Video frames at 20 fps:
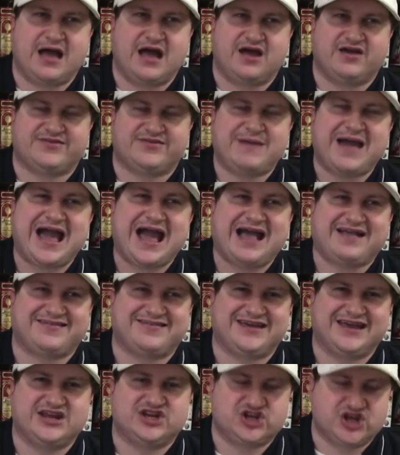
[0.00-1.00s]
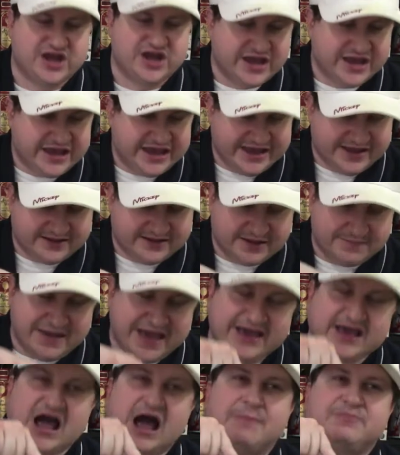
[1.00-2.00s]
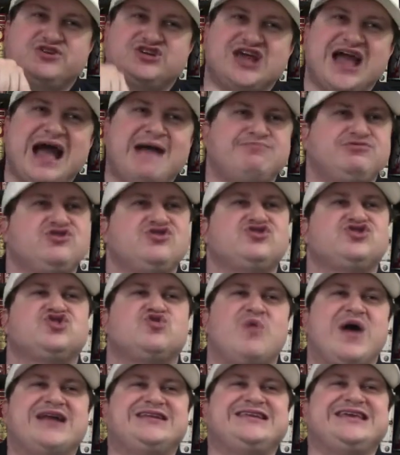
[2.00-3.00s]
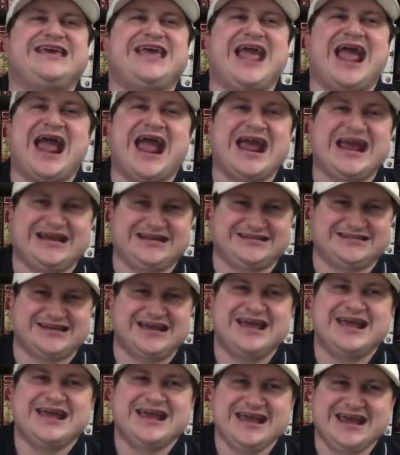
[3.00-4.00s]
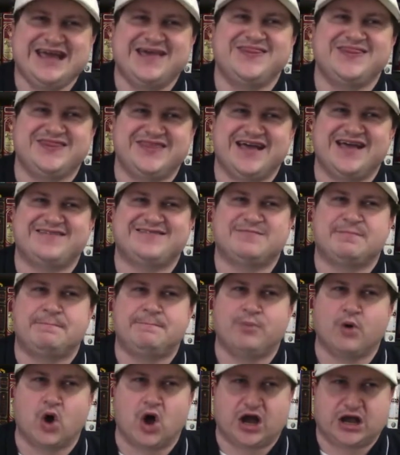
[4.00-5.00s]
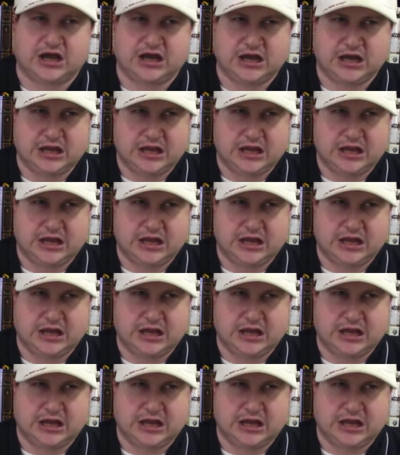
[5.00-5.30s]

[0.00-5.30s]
passage to make up chapter 28 in this book.